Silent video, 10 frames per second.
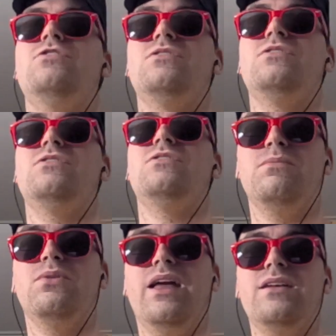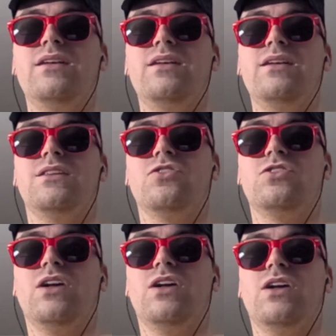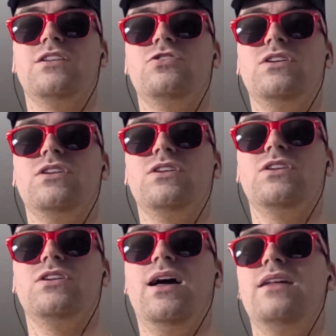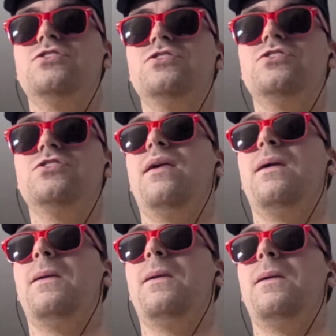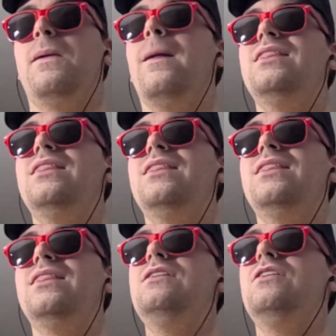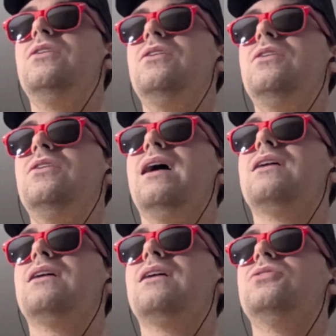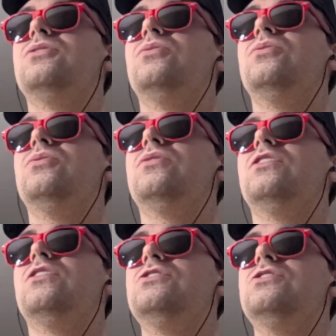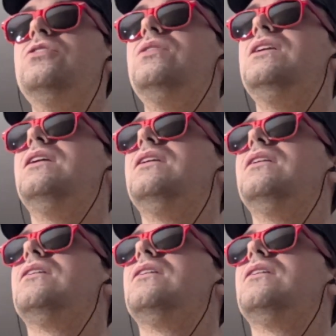of complexity in their technology. And I think I need to go back to the 2D